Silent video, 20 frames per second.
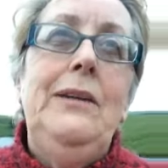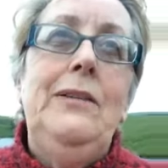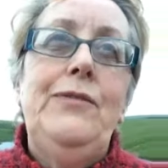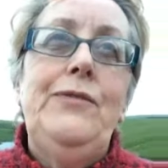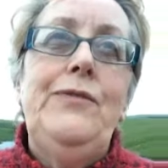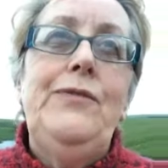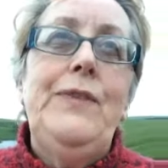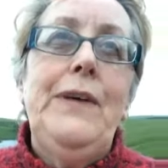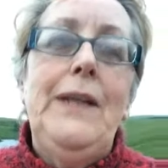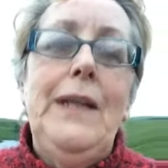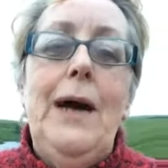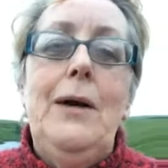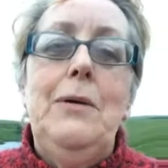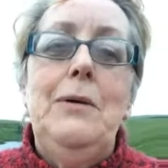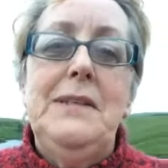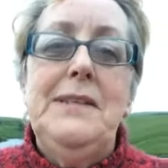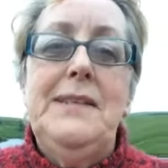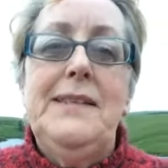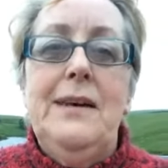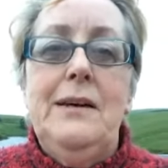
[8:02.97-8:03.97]
fill
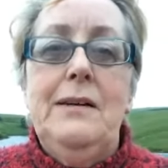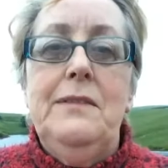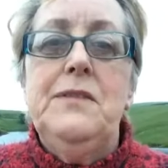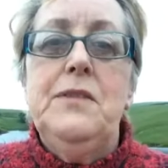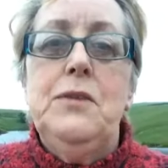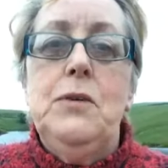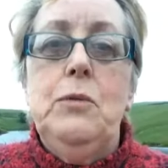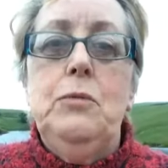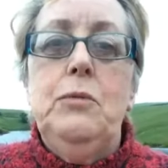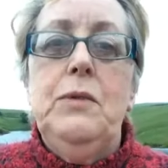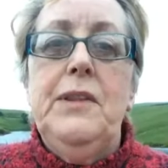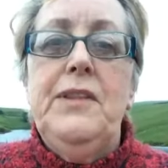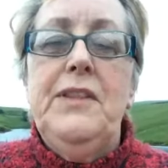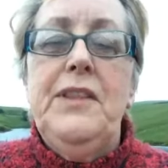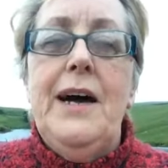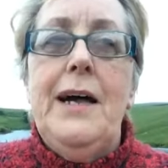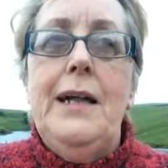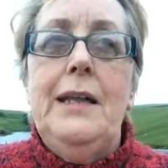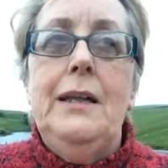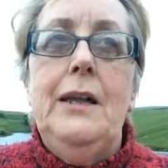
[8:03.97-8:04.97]
ourselves up with
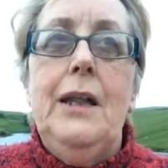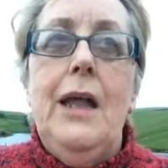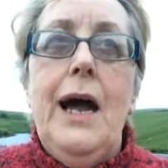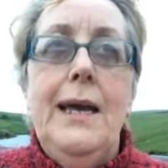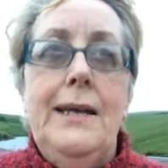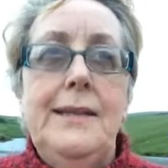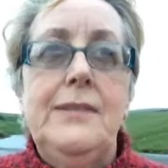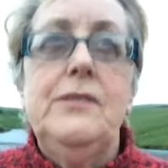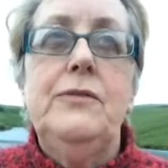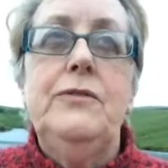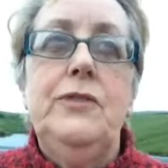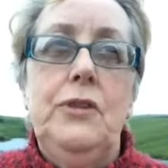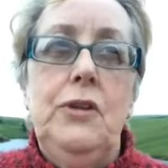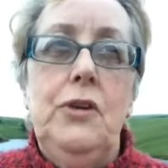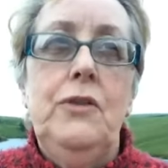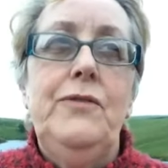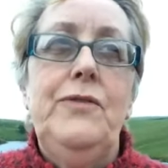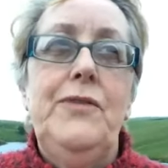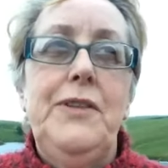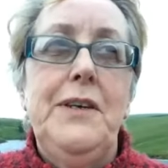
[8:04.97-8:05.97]
that light of
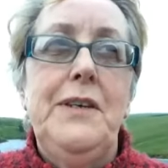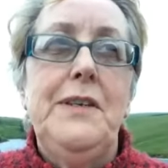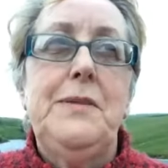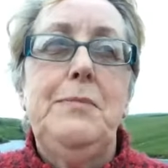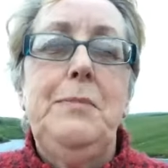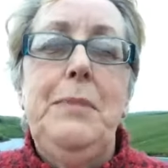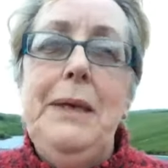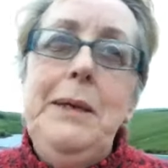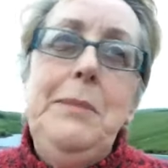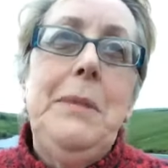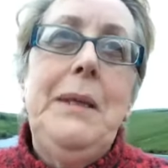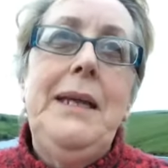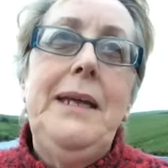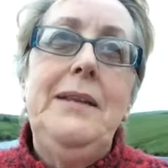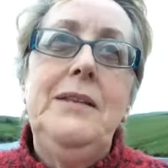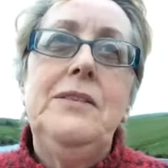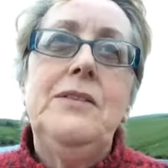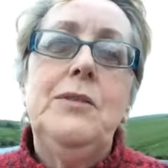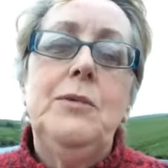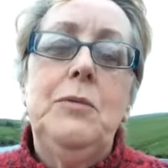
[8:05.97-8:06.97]
love that's beaming
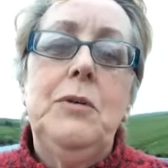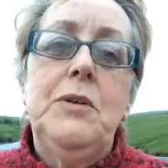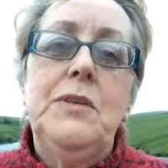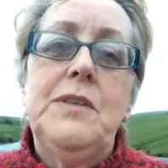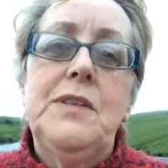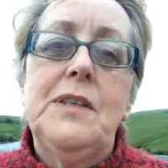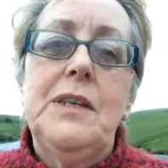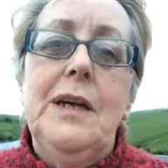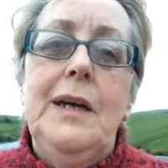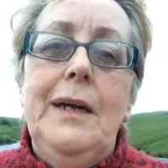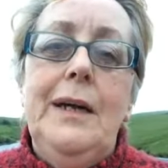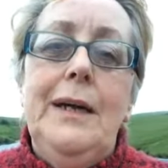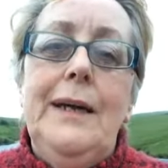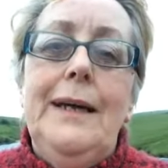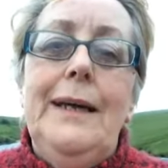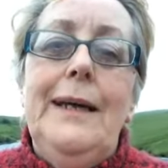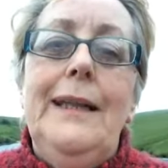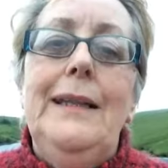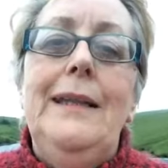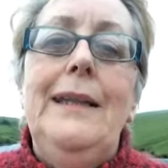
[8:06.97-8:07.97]
into us,
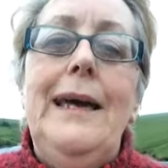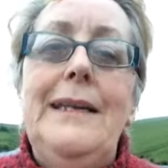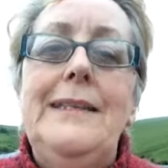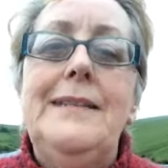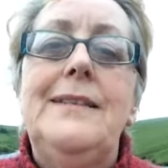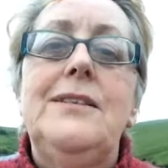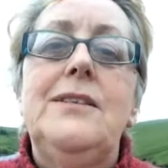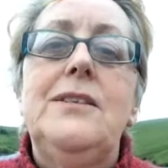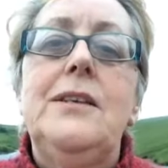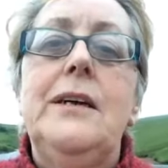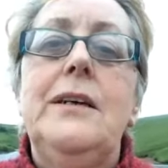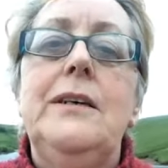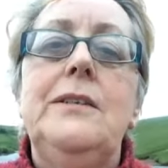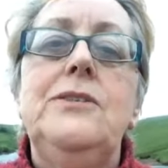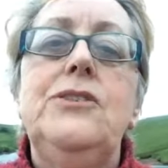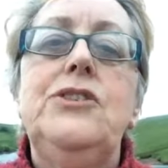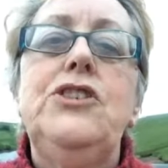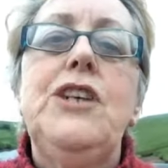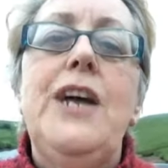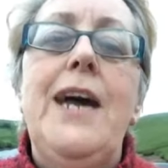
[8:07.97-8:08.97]
let's
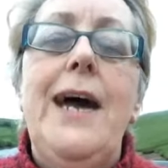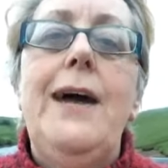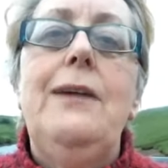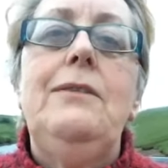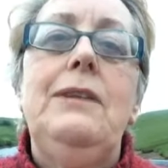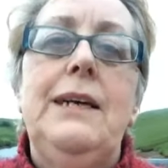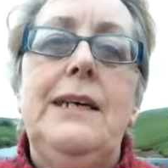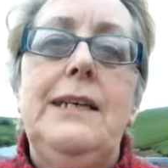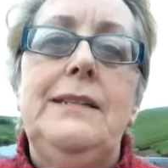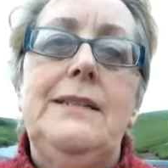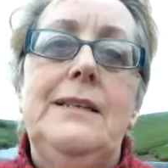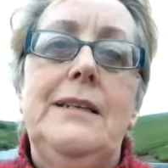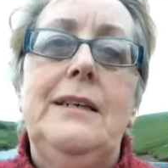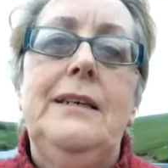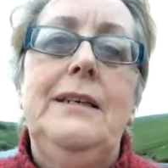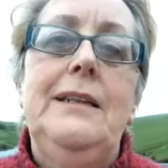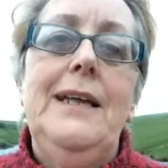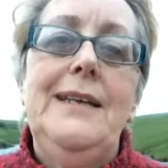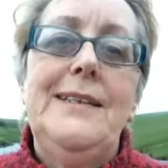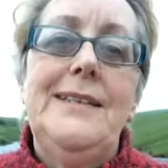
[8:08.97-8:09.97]
share it,
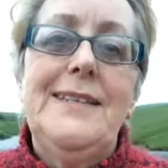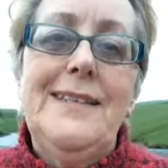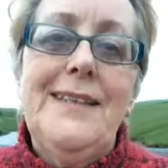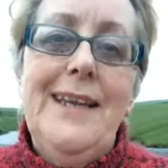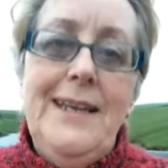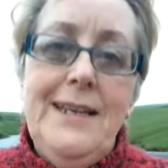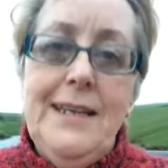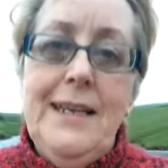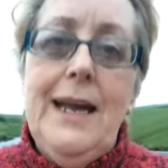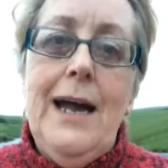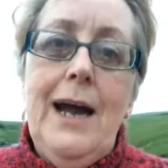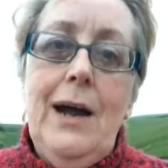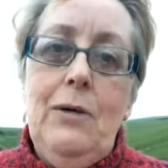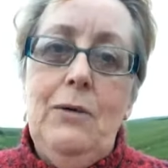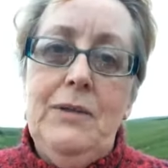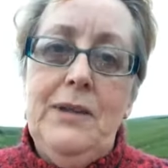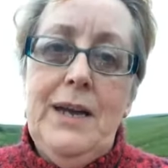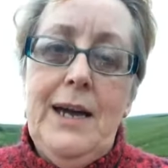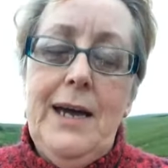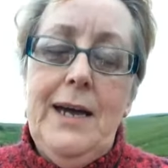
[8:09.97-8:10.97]
let's send it out
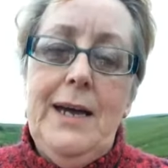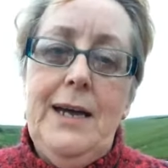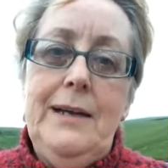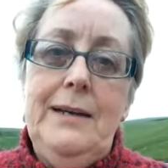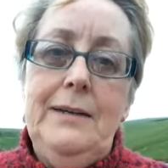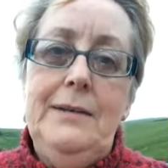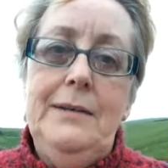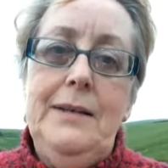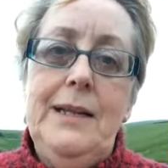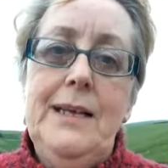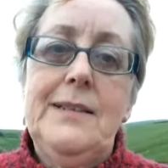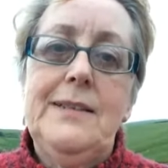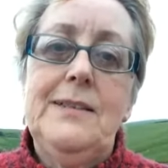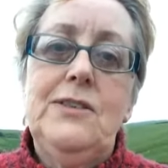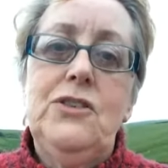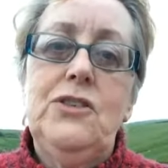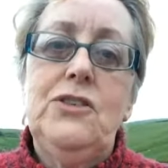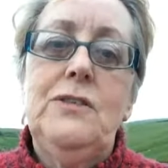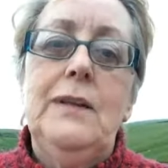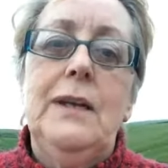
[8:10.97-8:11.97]
there, let's
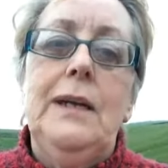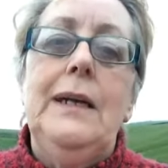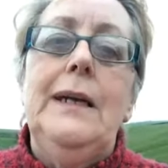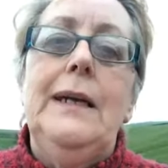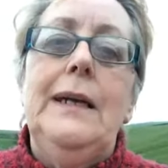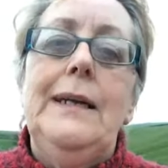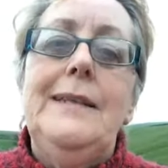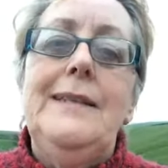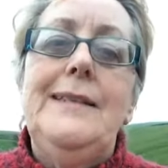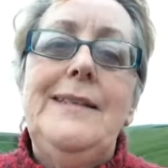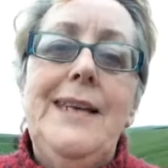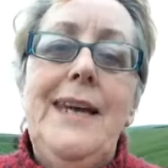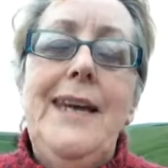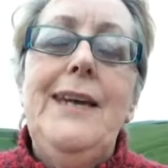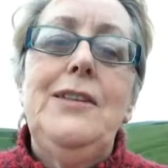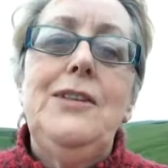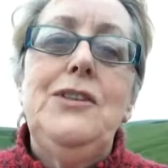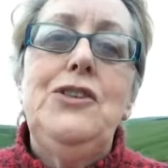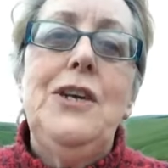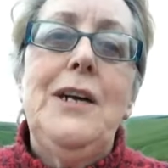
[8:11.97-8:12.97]

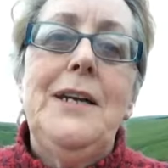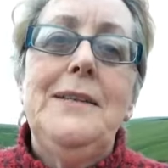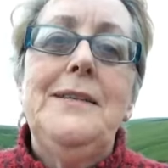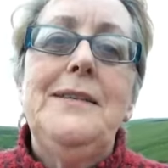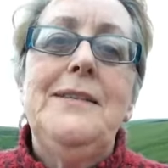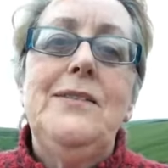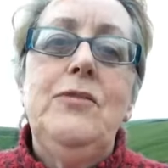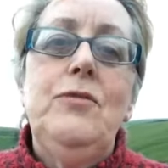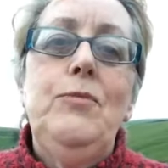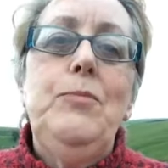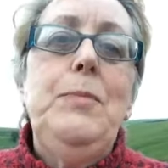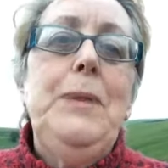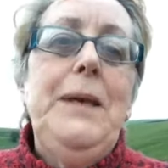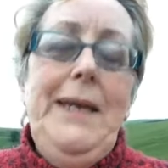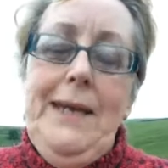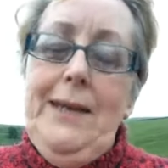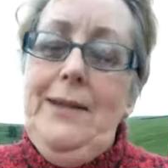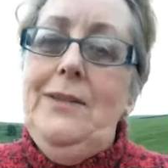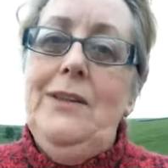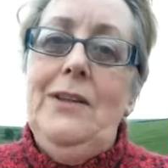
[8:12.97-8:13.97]
take the chance of
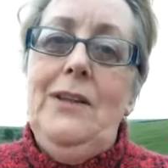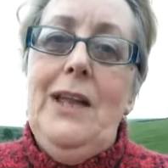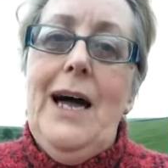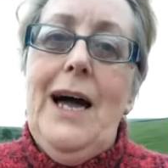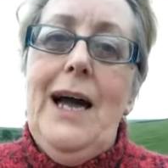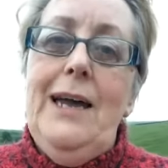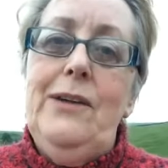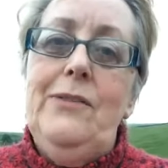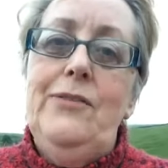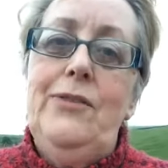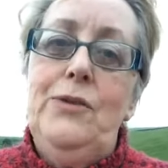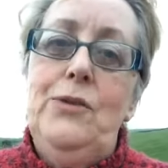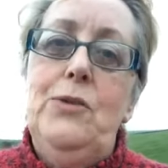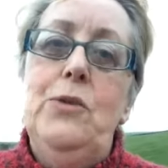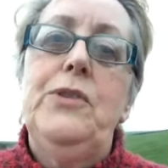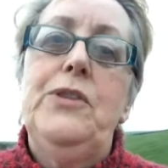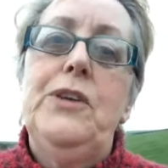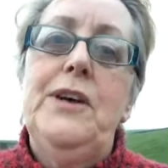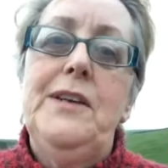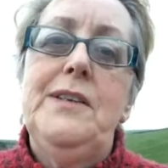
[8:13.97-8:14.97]
being the light for
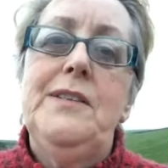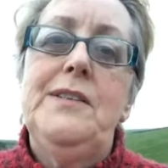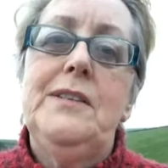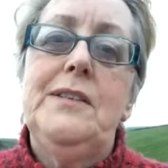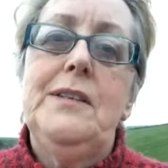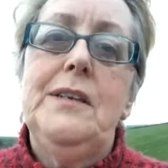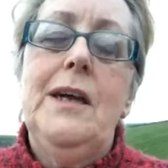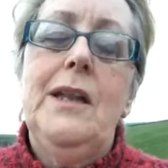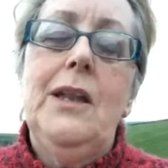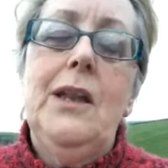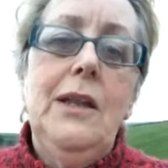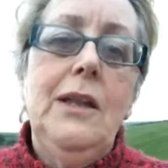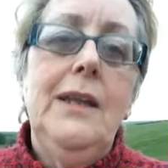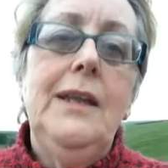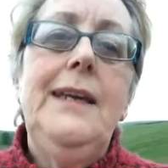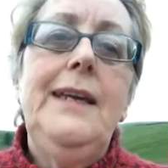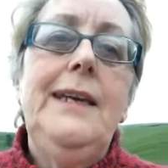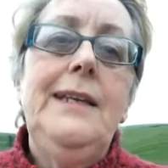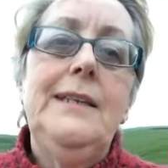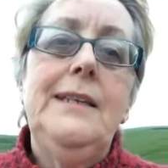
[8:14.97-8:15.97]
others and
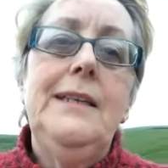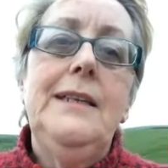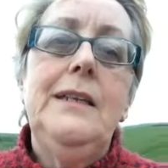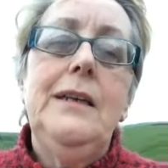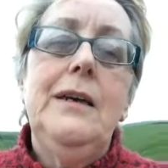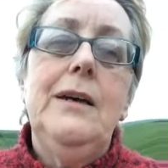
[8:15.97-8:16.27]
leading